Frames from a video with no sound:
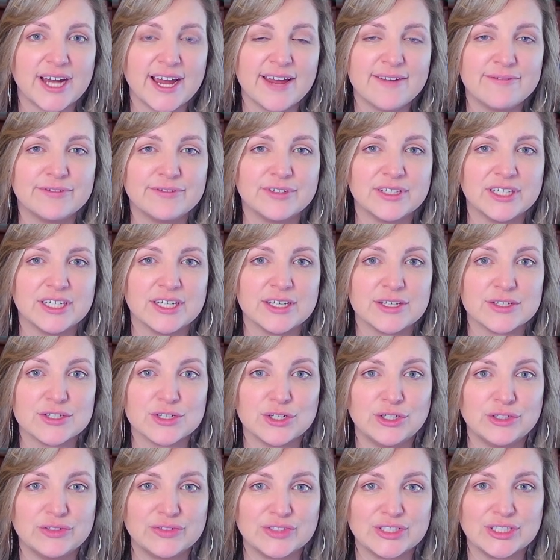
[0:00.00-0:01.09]
for this
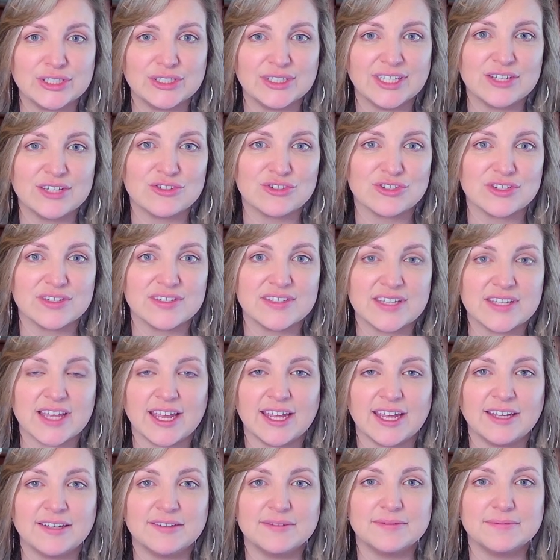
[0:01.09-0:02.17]
over, let's just
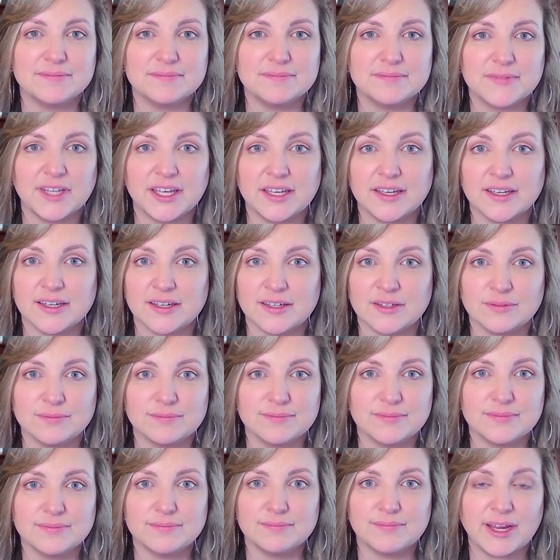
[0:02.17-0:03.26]
say, like a
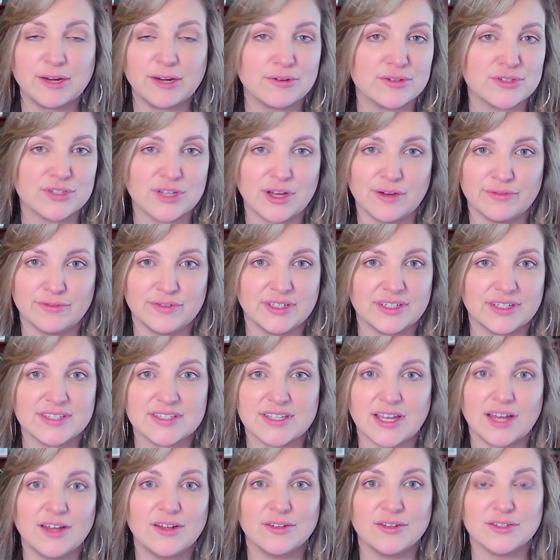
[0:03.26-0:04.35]
Microsoft
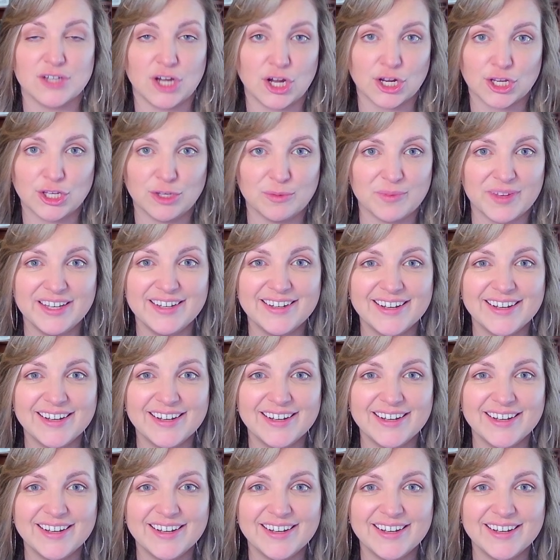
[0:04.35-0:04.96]
Excel document